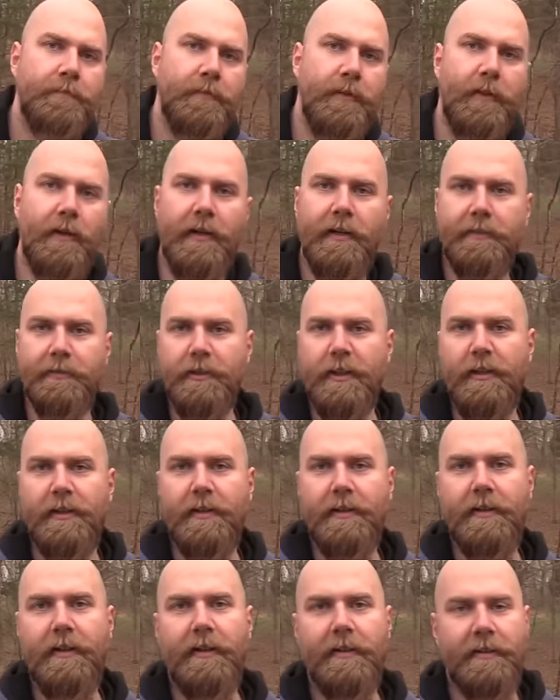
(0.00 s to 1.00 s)
All right, John
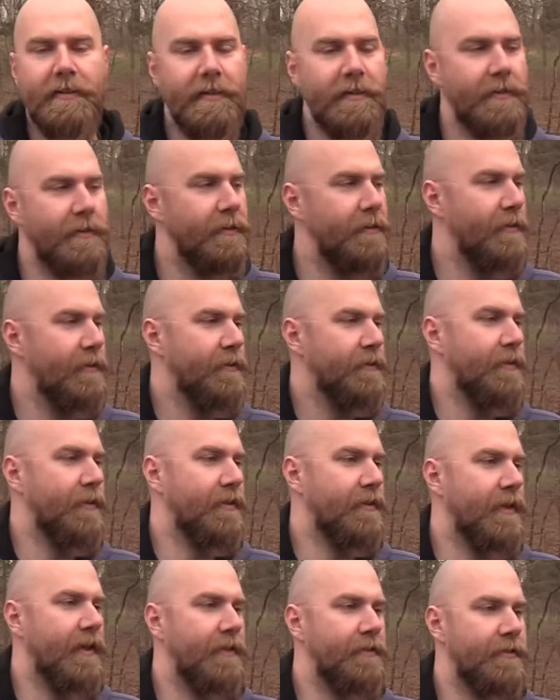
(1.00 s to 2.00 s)
Hickok here. So
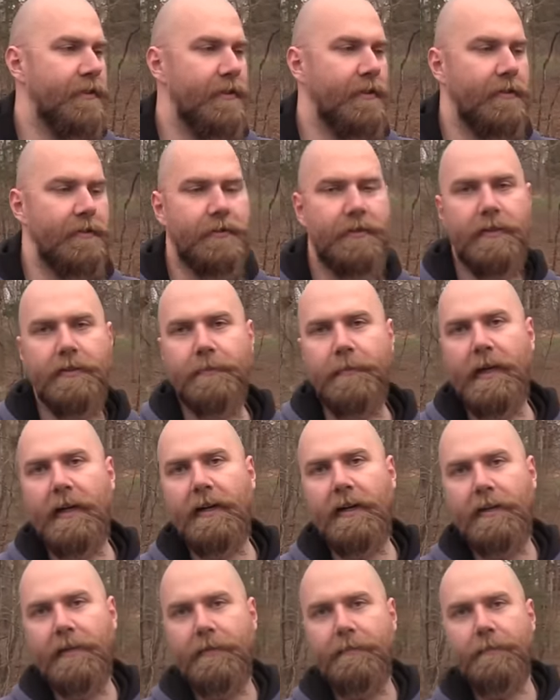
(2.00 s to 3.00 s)
like Dad said, this is
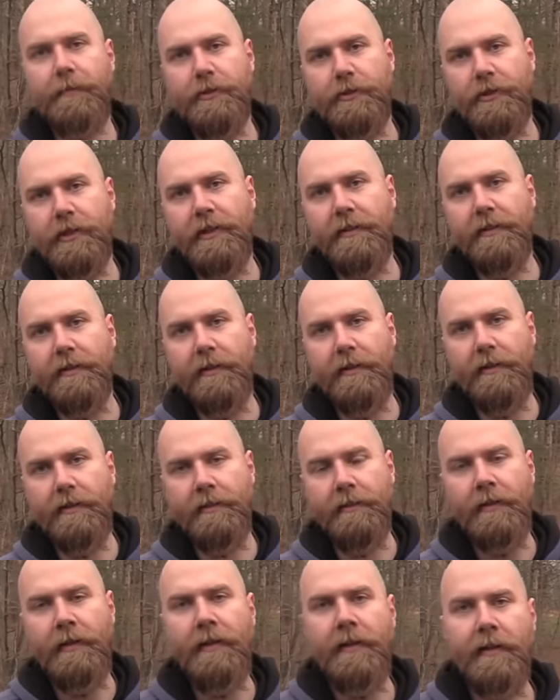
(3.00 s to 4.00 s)
my machine gun,